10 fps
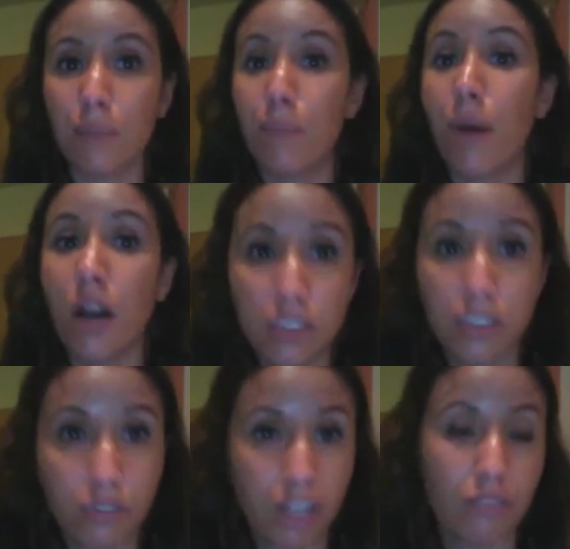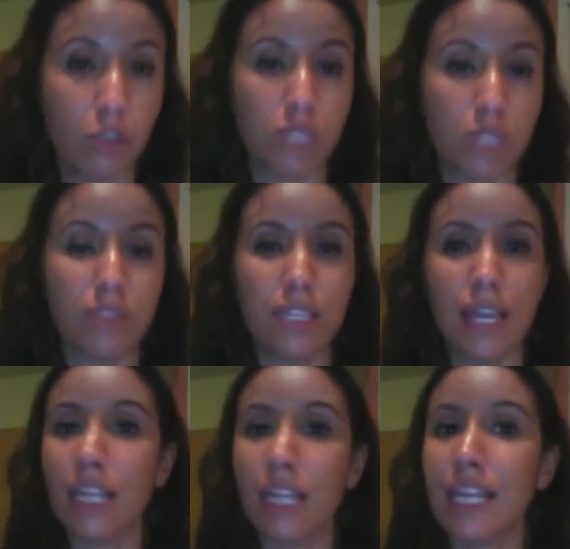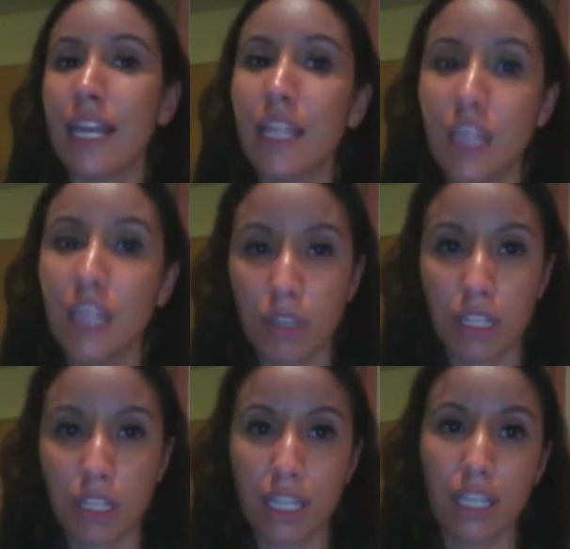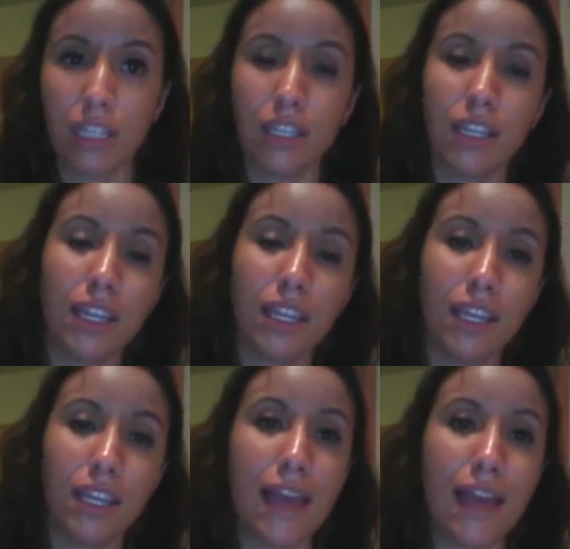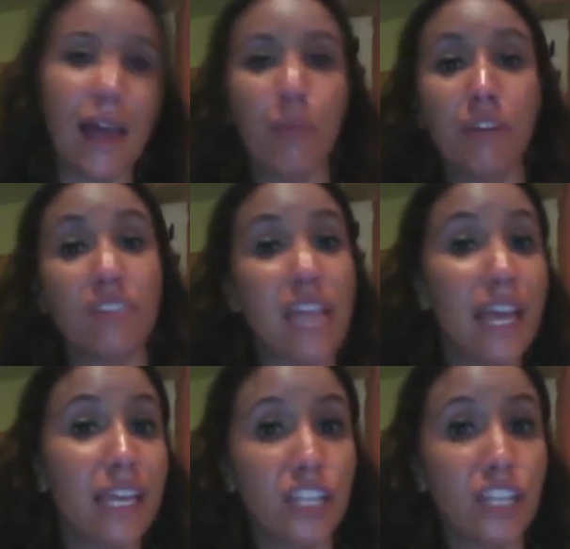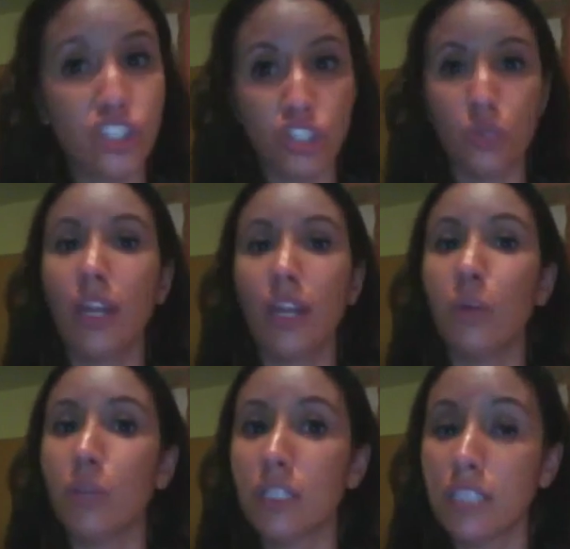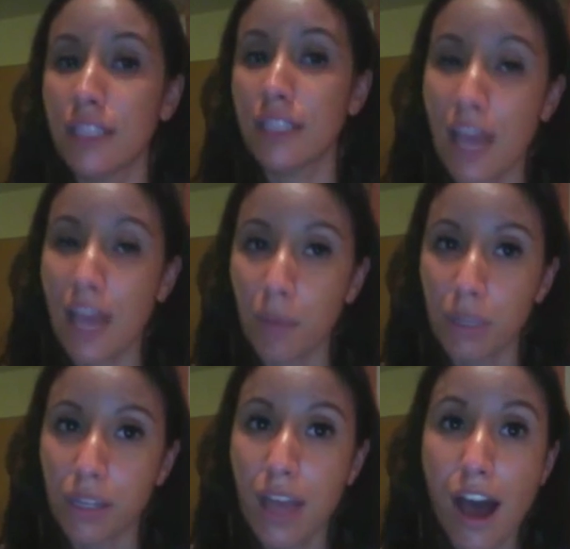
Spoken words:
positive reinforcements again, getting them in the habit of saying yes to you, getting in the habit